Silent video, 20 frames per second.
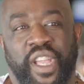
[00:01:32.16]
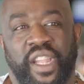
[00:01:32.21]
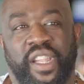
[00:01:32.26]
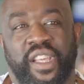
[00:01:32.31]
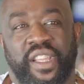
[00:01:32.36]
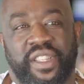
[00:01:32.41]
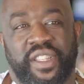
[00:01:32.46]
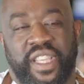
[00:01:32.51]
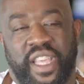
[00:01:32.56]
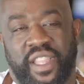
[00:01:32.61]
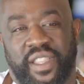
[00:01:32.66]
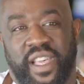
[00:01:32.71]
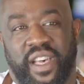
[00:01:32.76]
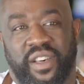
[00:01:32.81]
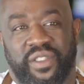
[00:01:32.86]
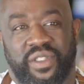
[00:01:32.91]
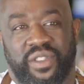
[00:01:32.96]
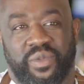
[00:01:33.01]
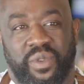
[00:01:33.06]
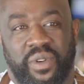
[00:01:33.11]
in a
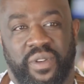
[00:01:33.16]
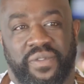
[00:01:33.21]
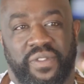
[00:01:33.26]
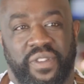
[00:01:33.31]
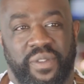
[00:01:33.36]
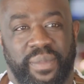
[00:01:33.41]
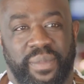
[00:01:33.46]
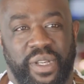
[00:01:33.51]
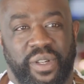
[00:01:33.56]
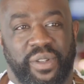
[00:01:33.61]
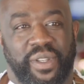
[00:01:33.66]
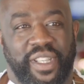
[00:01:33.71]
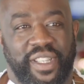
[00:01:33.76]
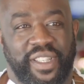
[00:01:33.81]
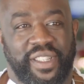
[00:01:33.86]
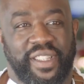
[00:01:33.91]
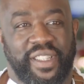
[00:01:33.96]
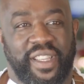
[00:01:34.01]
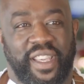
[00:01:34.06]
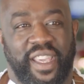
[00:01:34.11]
10,000 square foot building
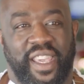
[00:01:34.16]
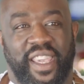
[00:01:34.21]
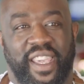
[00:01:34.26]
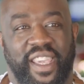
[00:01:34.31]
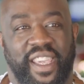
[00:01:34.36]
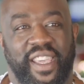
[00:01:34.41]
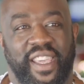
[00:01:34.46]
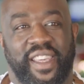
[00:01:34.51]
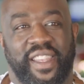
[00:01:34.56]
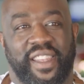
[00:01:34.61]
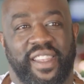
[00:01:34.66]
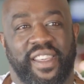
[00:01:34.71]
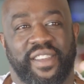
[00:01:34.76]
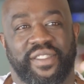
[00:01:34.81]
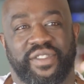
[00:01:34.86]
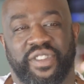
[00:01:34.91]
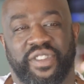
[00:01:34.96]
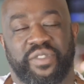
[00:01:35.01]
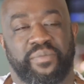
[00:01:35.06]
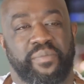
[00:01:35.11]
and
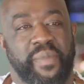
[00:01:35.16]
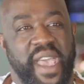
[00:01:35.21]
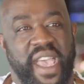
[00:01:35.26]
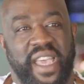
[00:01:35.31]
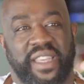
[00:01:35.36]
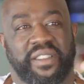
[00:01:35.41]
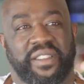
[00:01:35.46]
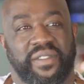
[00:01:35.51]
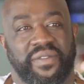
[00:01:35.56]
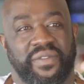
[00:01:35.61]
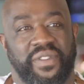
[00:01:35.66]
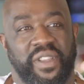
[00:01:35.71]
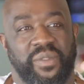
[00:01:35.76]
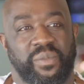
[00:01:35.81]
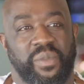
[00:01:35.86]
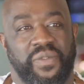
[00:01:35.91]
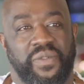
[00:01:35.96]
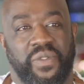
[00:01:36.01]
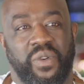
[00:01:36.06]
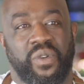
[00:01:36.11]
it's just massive.
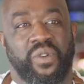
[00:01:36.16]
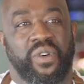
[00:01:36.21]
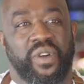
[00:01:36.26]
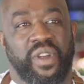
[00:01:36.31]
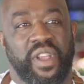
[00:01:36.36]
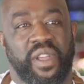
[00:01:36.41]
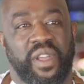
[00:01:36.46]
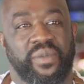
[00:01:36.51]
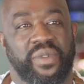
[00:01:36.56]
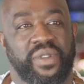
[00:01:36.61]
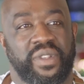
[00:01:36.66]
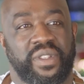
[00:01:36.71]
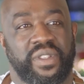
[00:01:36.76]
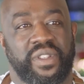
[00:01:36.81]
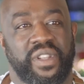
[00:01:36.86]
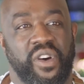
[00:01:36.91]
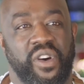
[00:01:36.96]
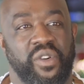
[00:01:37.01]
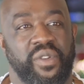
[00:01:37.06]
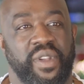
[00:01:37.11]
And before it
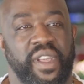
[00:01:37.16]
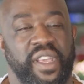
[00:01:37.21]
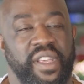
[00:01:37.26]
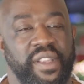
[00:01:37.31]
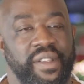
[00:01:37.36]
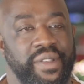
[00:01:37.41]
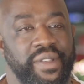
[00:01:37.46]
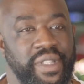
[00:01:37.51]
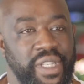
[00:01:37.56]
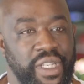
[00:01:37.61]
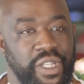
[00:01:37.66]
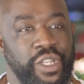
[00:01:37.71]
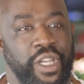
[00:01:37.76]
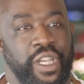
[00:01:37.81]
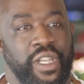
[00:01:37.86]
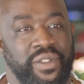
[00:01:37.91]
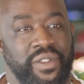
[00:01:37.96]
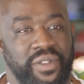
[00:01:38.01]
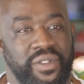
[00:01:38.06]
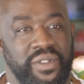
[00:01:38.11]
was known as Sea
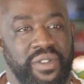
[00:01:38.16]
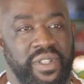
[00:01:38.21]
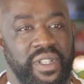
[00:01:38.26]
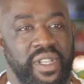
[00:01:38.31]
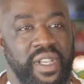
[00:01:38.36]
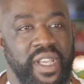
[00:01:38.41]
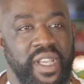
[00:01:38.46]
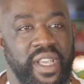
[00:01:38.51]
Chasers.